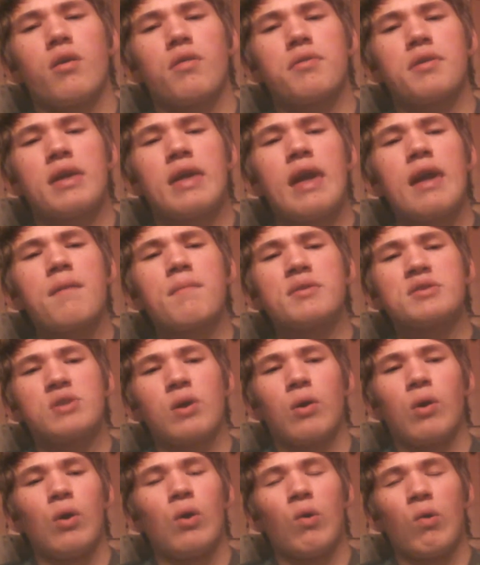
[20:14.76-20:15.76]
the game as
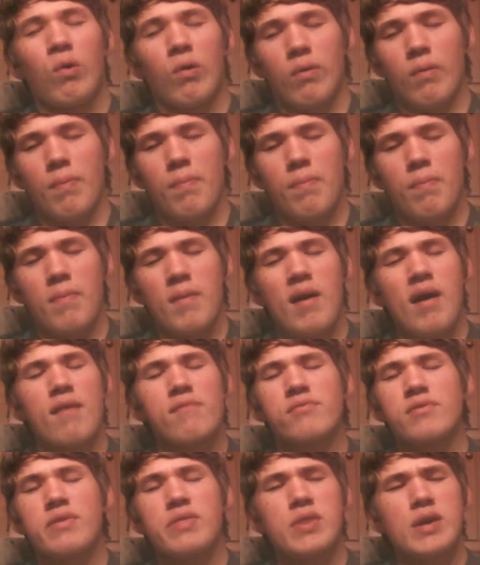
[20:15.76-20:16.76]
a whole,
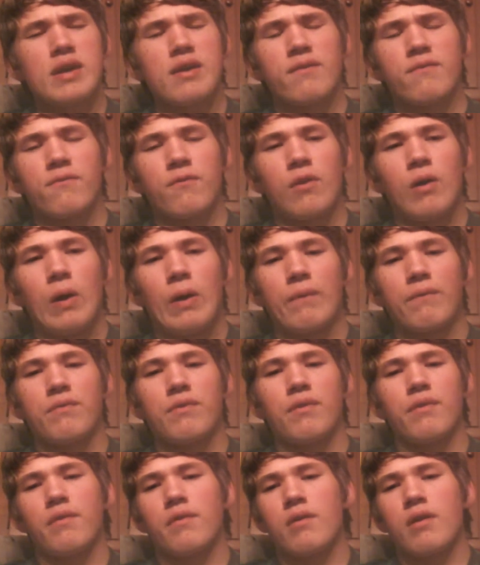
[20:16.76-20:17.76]
everything
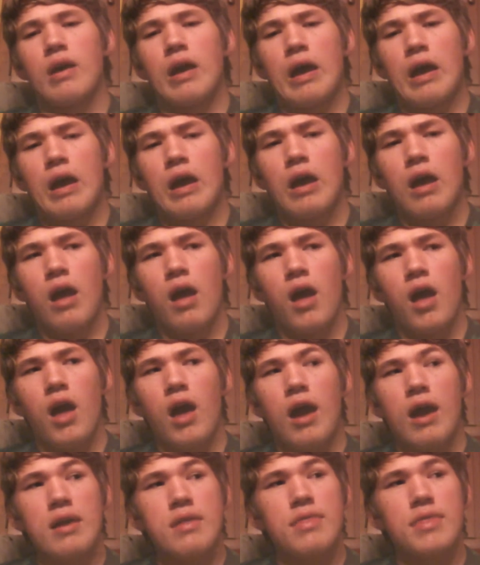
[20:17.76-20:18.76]
involved,
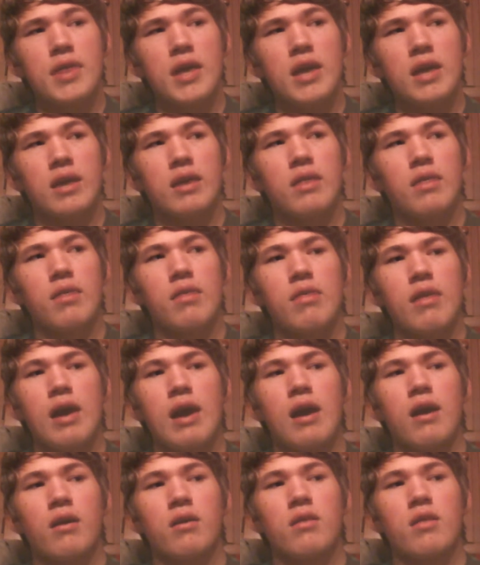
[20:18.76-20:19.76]
I think
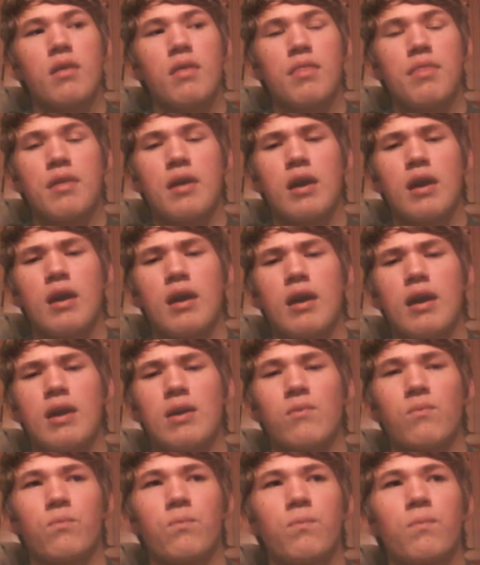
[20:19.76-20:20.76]
that
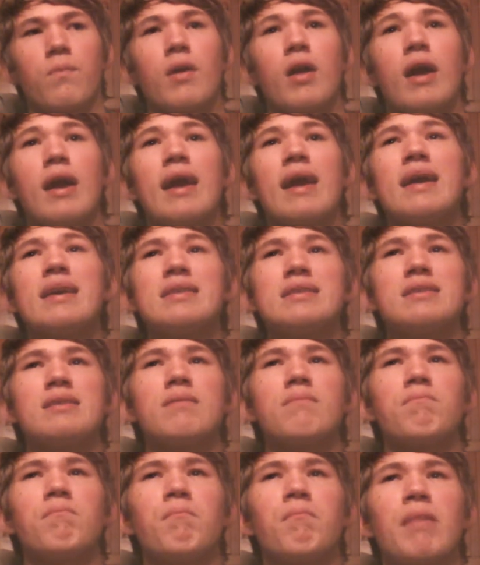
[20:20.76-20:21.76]
it
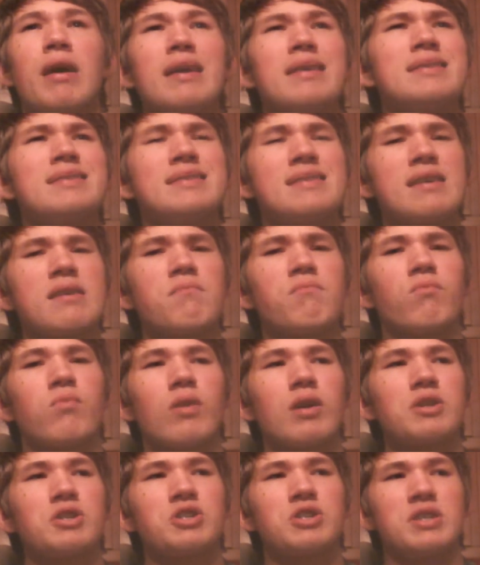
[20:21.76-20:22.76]
might seem
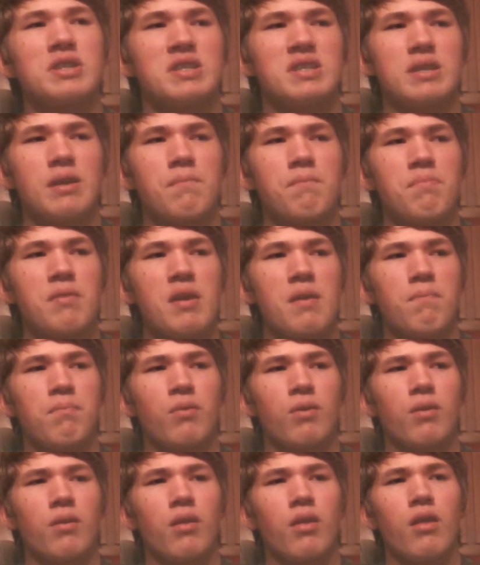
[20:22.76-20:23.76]
rushed to some
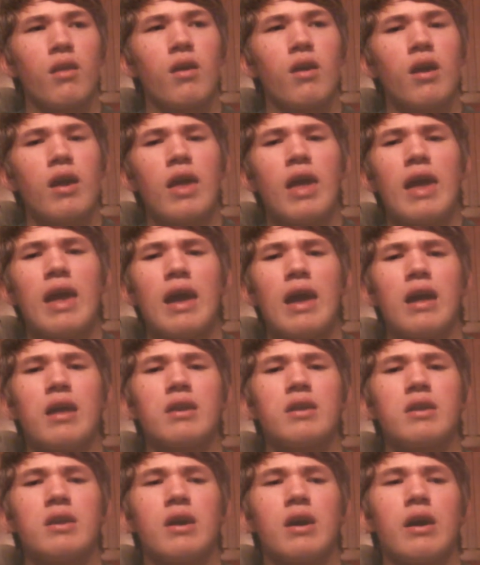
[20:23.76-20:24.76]
people,
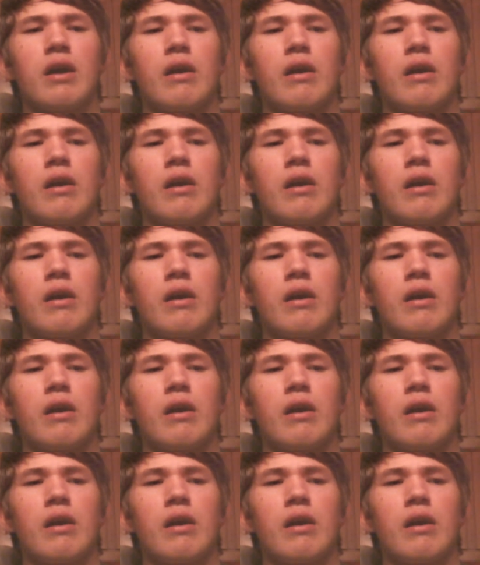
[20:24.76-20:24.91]
and